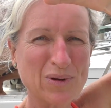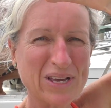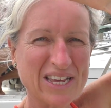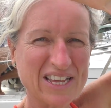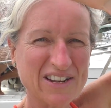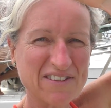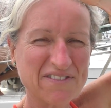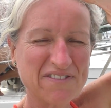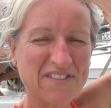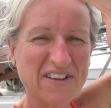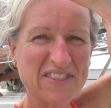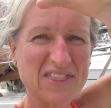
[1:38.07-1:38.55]
we
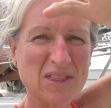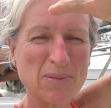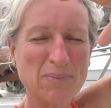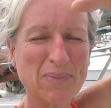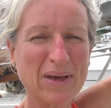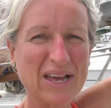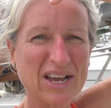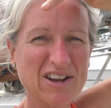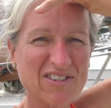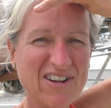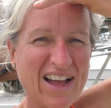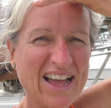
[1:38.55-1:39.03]
can fit the
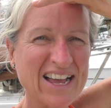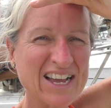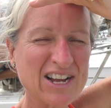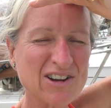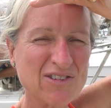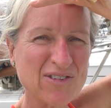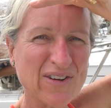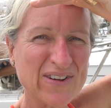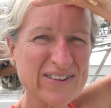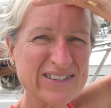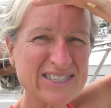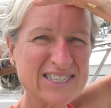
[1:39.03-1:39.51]
bigger
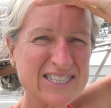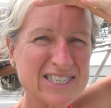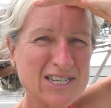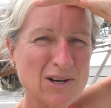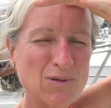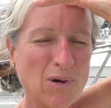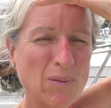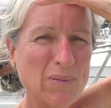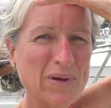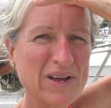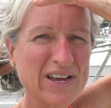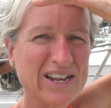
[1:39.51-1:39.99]
anchor on.
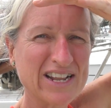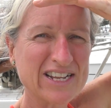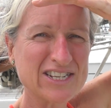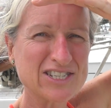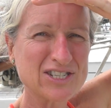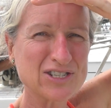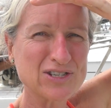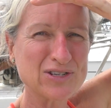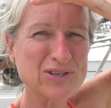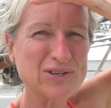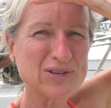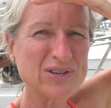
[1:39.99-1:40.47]
So what we're going
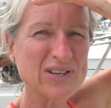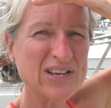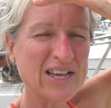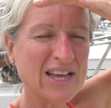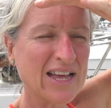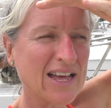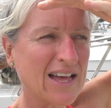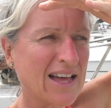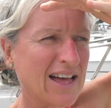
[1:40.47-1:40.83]
to do